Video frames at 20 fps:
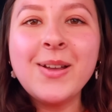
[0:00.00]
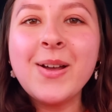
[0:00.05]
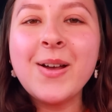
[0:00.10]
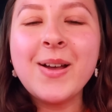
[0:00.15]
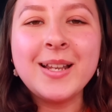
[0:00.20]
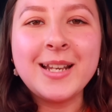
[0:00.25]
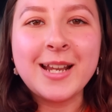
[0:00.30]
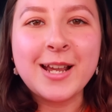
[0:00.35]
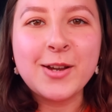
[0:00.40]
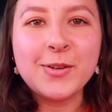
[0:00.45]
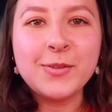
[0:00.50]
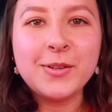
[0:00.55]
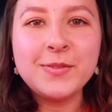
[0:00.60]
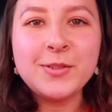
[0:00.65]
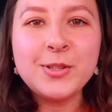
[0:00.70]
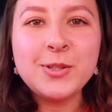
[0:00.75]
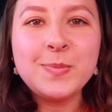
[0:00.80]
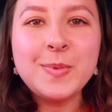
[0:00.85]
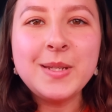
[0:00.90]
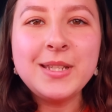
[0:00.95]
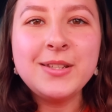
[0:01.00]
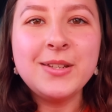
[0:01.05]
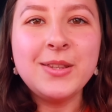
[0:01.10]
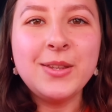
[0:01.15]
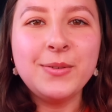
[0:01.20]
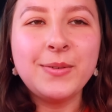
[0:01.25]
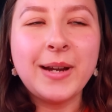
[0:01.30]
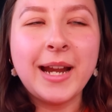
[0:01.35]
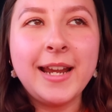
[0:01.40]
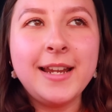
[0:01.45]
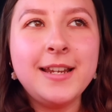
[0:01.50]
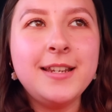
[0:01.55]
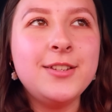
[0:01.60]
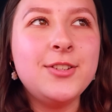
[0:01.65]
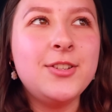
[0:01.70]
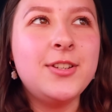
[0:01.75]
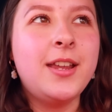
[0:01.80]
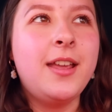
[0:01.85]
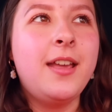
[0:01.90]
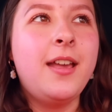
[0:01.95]
Now I've just been to the
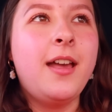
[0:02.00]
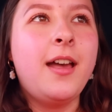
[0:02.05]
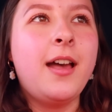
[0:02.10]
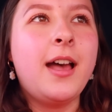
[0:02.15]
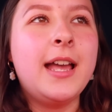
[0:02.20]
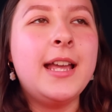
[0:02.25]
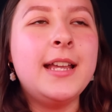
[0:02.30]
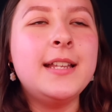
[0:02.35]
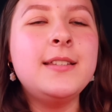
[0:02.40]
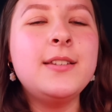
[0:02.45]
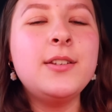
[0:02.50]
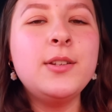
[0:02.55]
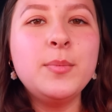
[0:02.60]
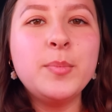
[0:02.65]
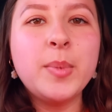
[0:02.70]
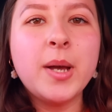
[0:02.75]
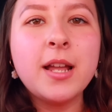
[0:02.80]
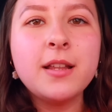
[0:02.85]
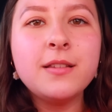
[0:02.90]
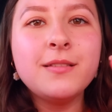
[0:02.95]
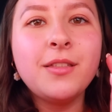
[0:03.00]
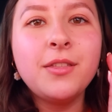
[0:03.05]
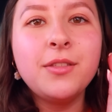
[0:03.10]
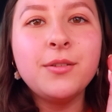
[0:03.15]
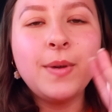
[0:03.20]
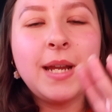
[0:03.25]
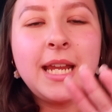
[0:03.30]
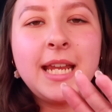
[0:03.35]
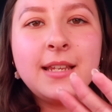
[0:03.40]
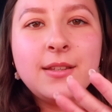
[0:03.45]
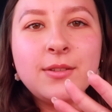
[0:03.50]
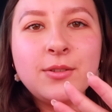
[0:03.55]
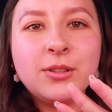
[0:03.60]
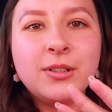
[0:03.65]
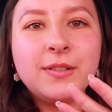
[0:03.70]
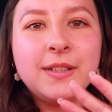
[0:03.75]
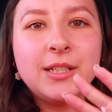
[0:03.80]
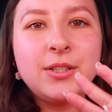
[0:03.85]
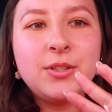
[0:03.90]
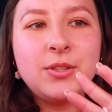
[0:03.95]
range. I ended up buying 3
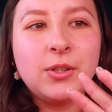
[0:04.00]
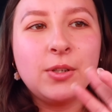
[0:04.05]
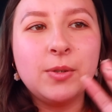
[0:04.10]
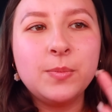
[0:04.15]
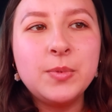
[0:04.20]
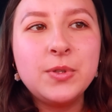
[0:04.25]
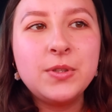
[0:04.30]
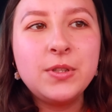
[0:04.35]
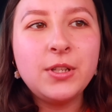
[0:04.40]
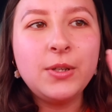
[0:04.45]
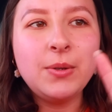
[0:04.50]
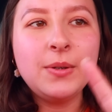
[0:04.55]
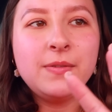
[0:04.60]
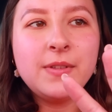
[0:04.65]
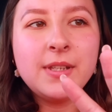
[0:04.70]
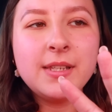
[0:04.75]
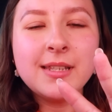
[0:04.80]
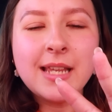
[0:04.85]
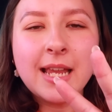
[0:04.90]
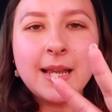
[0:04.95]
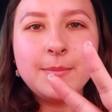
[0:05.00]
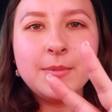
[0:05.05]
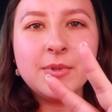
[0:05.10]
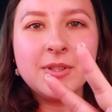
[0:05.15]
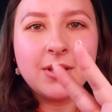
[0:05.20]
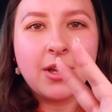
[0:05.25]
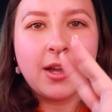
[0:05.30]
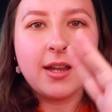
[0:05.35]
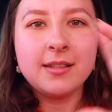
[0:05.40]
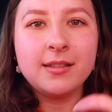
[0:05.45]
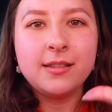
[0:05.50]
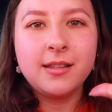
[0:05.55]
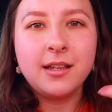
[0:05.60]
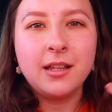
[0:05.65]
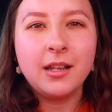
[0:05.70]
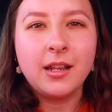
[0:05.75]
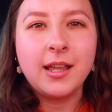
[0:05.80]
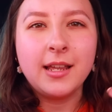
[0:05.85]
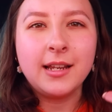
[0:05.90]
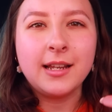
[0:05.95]
storage tubs, 2 of the same size that
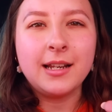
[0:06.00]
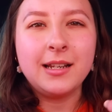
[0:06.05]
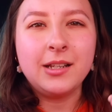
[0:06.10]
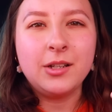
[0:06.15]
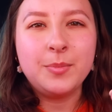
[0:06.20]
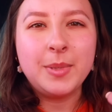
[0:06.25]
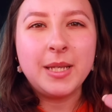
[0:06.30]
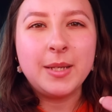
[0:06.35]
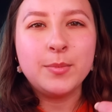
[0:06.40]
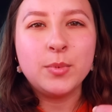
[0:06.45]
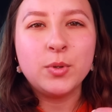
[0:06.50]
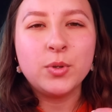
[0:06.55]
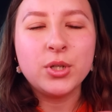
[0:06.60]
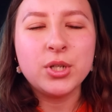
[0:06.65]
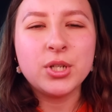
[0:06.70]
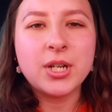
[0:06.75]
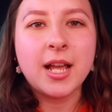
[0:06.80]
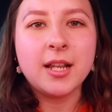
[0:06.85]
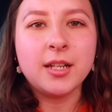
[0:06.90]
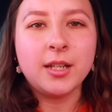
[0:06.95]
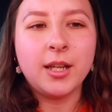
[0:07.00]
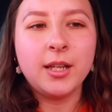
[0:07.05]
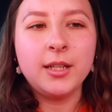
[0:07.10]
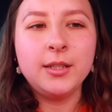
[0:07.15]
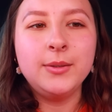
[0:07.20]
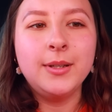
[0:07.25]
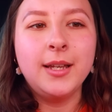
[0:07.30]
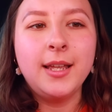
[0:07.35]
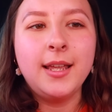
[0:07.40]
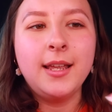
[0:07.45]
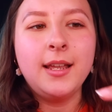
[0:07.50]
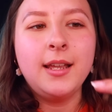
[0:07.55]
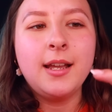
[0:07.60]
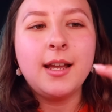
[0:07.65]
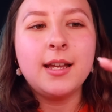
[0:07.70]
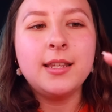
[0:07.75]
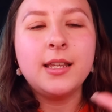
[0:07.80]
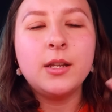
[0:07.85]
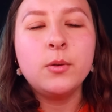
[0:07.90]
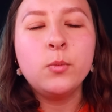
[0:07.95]
are like a little bit more shallow,
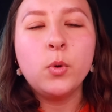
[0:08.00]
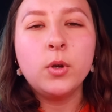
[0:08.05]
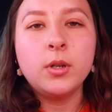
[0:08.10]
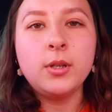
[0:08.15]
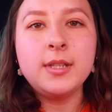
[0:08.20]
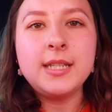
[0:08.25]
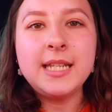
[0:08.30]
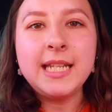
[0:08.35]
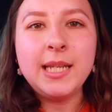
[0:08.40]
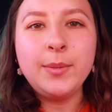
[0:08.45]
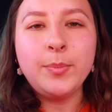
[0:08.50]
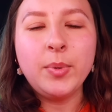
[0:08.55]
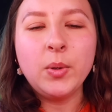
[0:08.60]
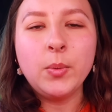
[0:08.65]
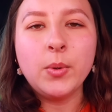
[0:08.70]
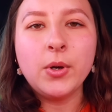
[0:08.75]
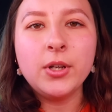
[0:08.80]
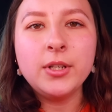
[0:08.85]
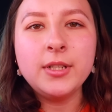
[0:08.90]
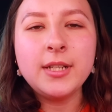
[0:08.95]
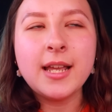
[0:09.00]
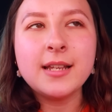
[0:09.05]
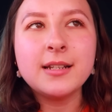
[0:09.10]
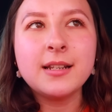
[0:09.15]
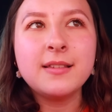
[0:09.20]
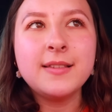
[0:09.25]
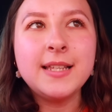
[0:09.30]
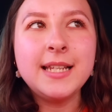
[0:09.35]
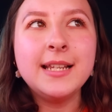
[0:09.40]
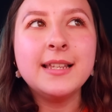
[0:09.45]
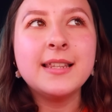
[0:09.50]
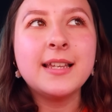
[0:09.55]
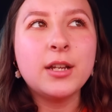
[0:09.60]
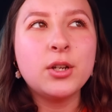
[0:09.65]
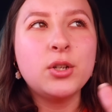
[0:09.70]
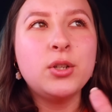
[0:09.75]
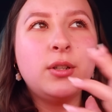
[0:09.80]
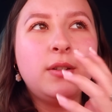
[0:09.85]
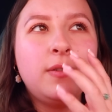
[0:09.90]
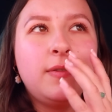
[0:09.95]
and then 1 deeper one, and I think
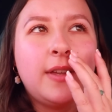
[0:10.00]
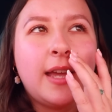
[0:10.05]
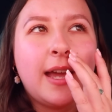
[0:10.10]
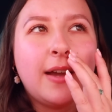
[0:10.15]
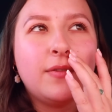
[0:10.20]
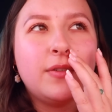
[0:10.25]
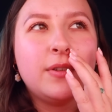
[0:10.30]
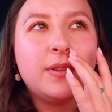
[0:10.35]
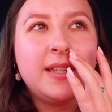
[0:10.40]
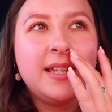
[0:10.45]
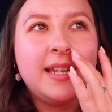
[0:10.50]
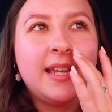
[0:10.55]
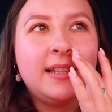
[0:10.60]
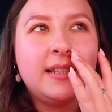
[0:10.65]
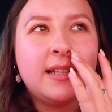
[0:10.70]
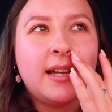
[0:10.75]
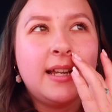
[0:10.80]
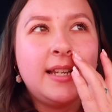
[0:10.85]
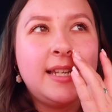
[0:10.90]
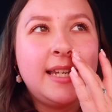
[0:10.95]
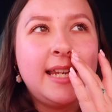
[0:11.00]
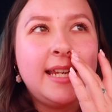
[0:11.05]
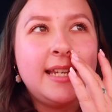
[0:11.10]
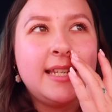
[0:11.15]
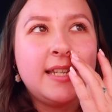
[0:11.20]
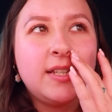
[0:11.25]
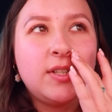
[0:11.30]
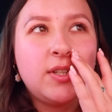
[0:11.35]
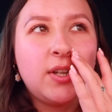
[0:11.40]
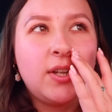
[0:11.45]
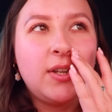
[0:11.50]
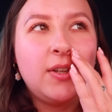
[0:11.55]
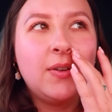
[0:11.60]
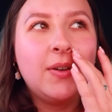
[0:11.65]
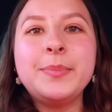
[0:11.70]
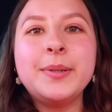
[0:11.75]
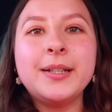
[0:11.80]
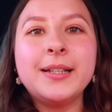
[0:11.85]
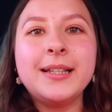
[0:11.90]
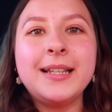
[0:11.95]
that should fit everything in that I need it to.
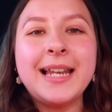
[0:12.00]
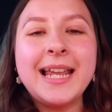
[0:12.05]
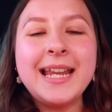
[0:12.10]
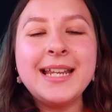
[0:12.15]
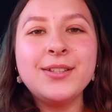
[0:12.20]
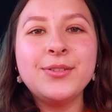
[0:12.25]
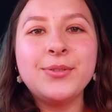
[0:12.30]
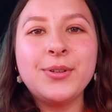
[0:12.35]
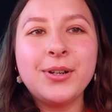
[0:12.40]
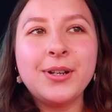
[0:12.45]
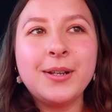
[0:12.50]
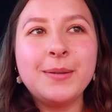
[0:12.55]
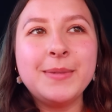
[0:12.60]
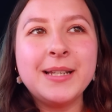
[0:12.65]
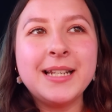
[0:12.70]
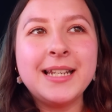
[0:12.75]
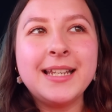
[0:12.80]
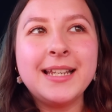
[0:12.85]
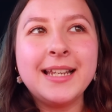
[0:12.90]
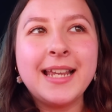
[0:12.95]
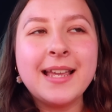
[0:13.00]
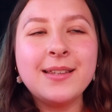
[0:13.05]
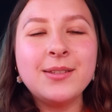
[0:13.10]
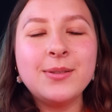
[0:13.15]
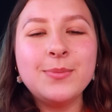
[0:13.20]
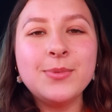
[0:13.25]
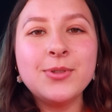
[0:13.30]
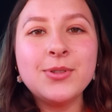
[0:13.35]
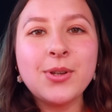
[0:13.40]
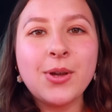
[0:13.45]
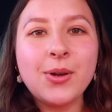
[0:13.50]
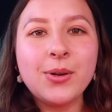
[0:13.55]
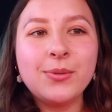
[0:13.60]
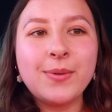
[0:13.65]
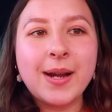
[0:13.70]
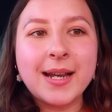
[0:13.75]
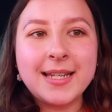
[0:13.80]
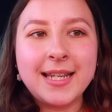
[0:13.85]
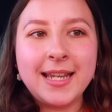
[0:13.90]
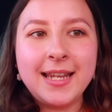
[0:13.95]
But later on, I'm gonna get some stock
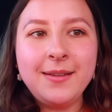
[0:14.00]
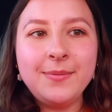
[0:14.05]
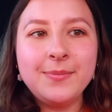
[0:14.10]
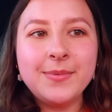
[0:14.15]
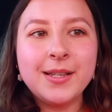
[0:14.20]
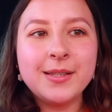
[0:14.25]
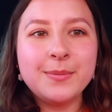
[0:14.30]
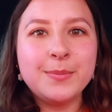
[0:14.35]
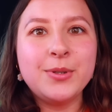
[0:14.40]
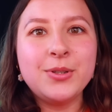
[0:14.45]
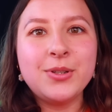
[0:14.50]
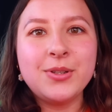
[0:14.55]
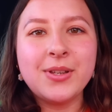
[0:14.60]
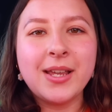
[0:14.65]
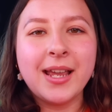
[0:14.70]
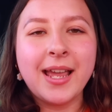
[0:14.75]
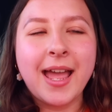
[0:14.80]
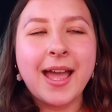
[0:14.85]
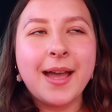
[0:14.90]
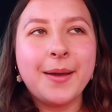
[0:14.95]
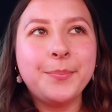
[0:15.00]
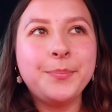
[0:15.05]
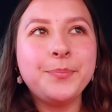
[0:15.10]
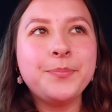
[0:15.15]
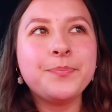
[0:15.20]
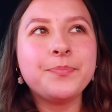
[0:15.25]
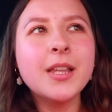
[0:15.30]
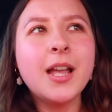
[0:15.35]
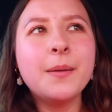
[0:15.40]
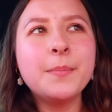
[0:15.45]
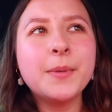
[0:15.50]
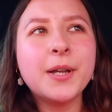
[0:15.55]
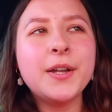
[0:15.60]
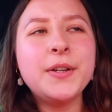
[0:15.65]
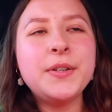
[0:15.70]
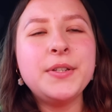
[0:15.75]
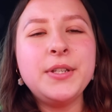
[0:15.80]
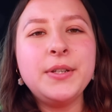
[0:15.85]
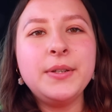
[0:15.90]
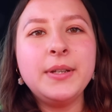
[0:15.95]
ready as much as I can. I'm
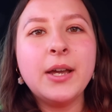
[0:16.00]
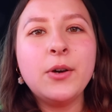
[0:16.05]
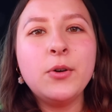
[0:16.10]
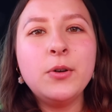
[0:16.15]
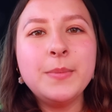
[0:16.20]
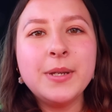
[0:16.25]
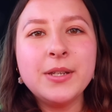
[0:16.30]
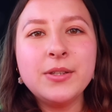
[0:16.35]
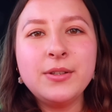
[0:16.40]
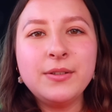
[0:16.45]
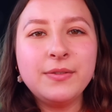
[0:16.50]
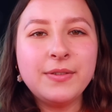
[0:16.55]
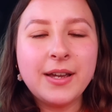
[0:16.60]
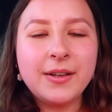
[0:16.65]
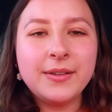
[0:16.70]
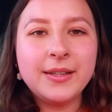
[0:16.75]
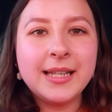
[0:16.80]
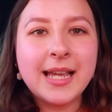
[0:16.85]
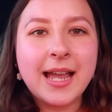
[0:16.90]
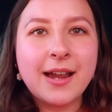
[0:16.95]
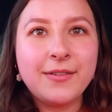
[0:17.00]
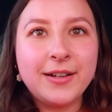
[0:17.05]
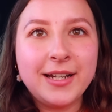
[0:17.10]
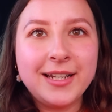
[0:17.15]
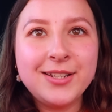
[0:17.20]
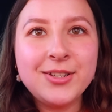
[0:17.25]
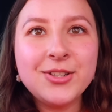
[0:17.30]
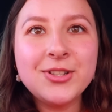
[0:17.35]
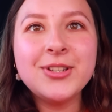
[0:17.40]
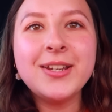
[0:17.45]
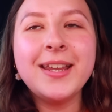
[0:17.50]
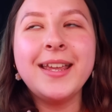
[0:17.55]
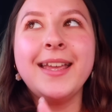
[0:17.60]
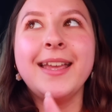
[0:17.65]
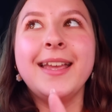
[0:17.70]
going to get all my stuff out of the garage